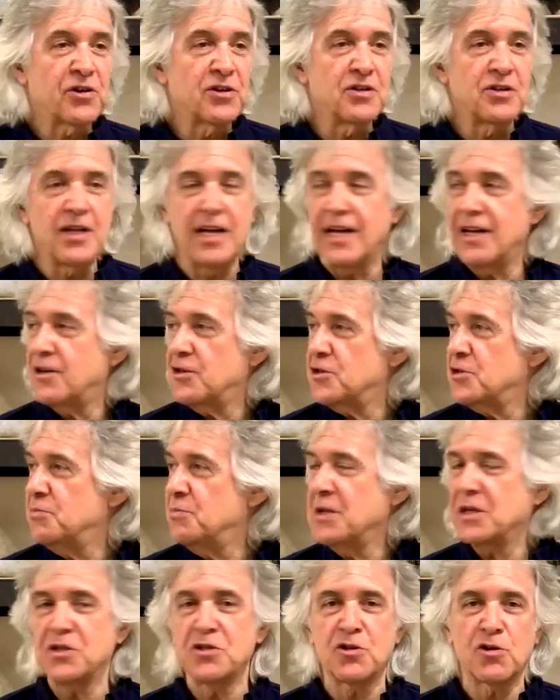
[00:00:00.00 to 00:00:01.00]
containers,
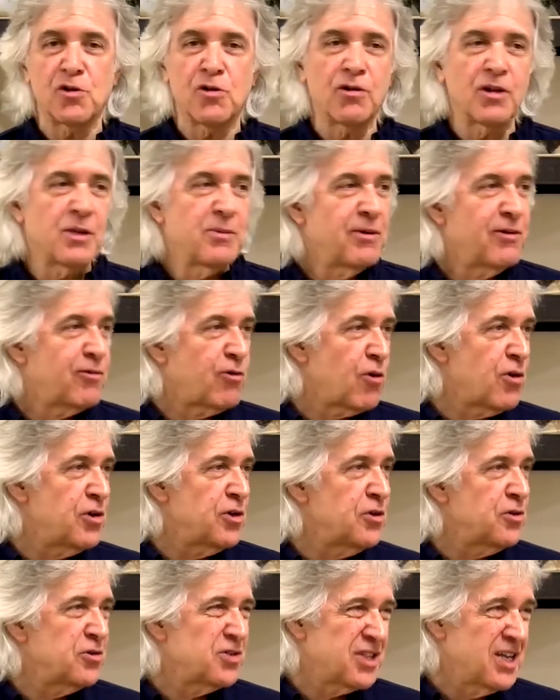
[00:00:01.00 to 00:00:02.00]
mix thoroughly before
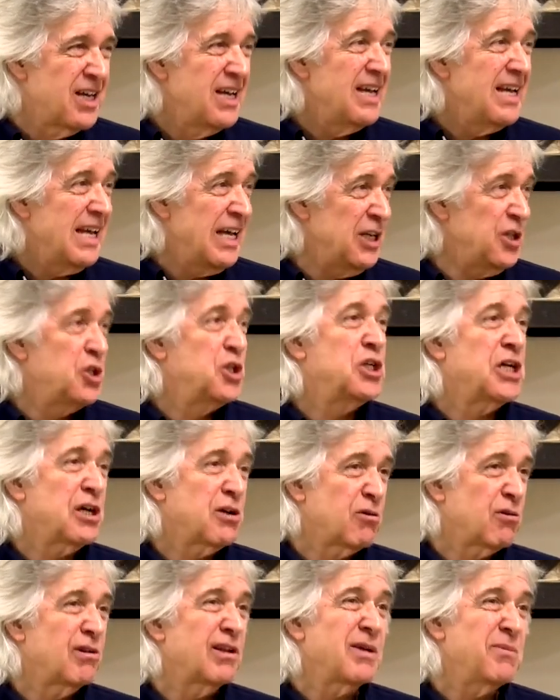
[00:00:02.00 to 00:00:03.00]
use. It
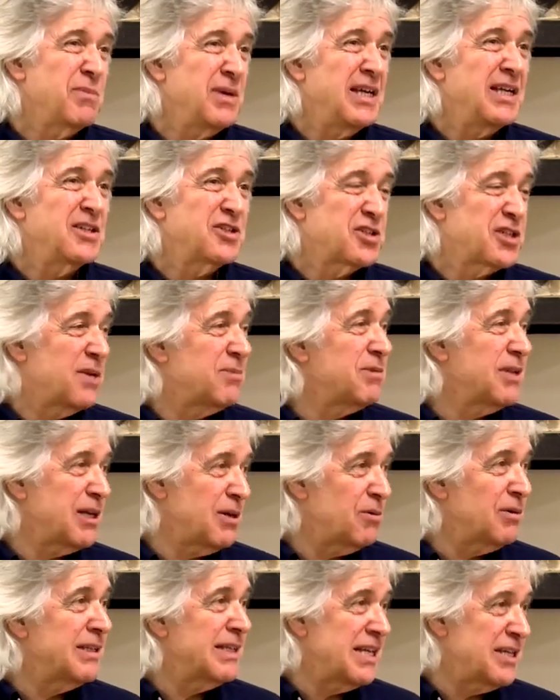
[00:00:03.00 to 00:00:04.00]
generally means something
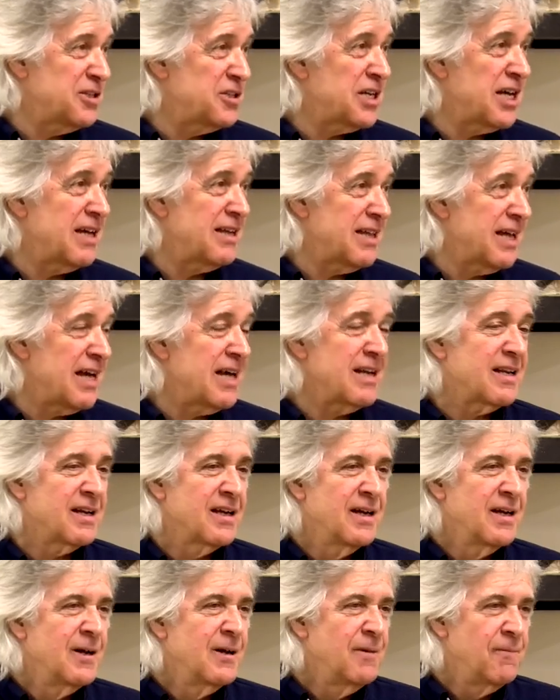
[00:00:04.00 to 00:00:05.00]
when they say that.
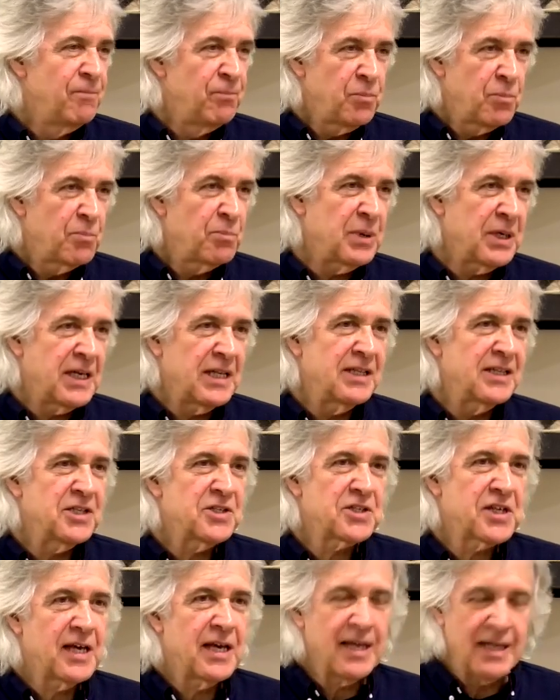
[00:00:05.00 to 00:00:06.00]
But in
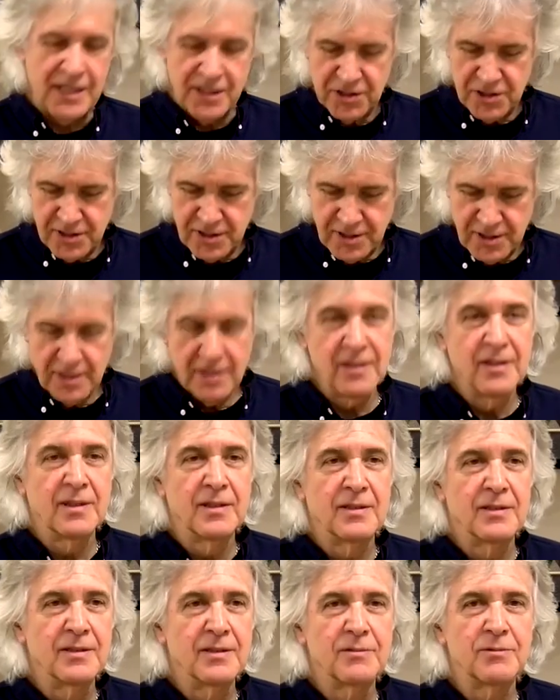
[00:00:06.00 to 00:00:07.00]
this case,
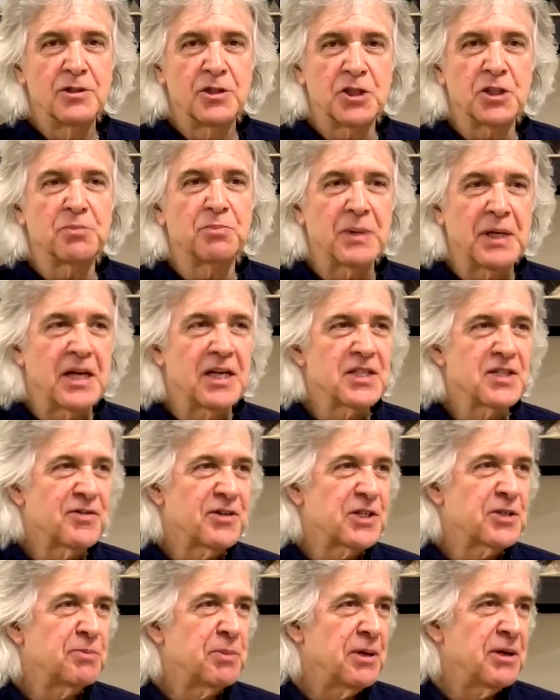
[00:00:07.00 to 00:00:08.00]
just because of
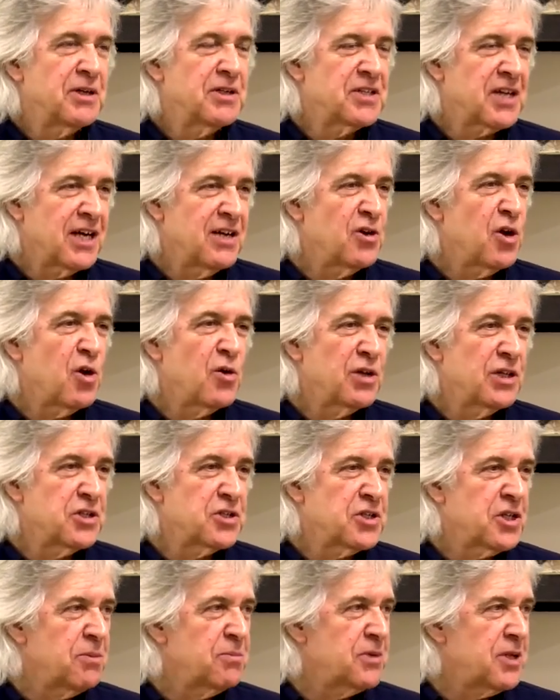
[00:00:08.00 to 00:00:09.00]
experience, I know that
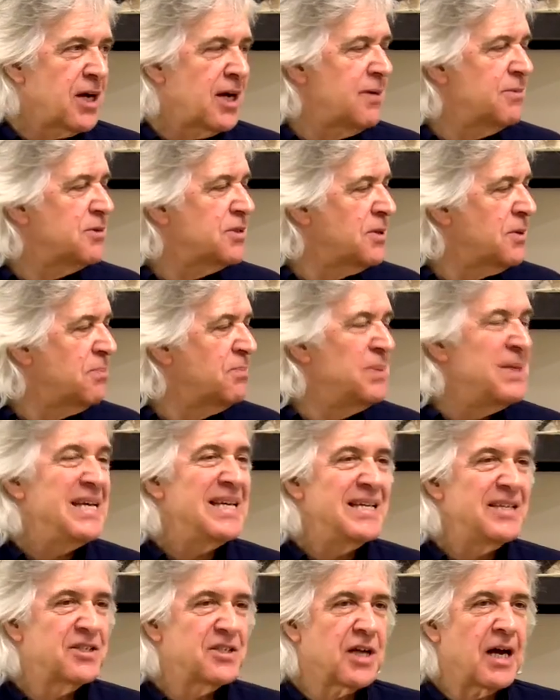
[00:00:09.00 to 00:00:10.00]
sometimes the
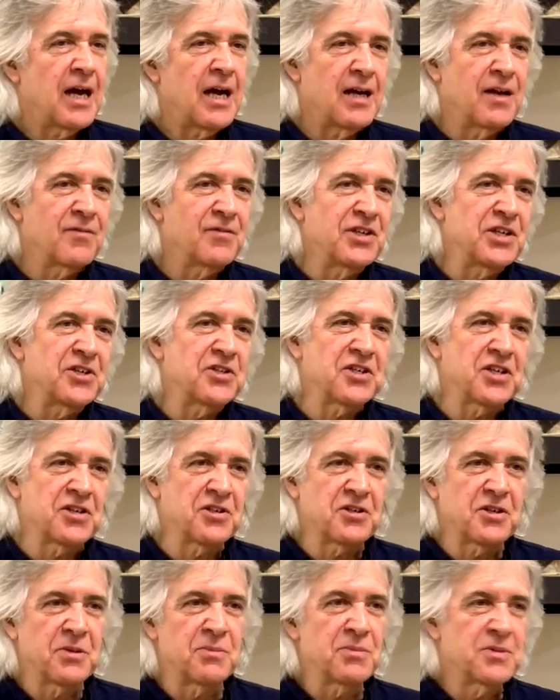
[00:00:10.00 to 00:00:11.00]
B side of these
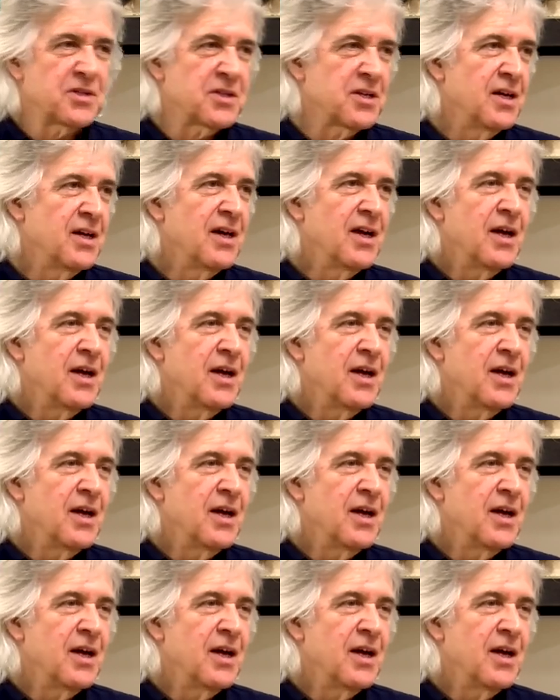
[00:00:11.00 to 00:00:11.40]
systems